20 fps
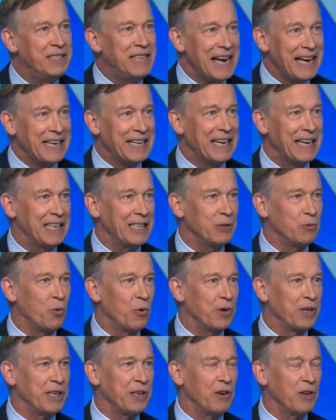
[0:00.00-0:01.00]
decades
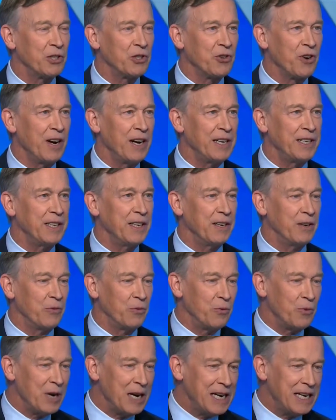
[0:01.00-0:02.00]
working on trying to
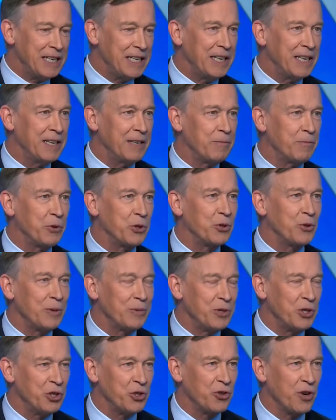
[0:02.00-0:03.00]
rein in
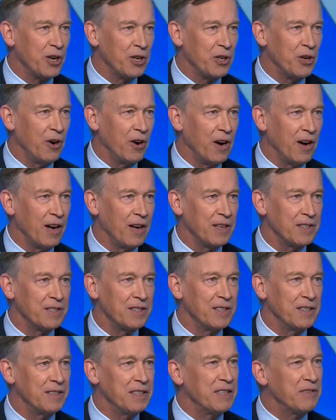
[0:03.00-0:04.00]
prescription drug
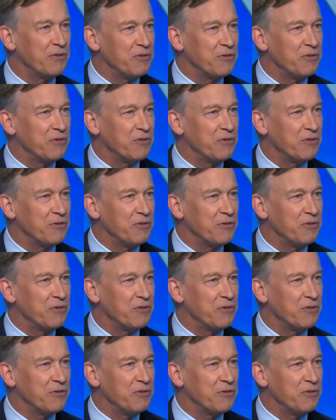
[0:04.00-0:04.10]
costs and the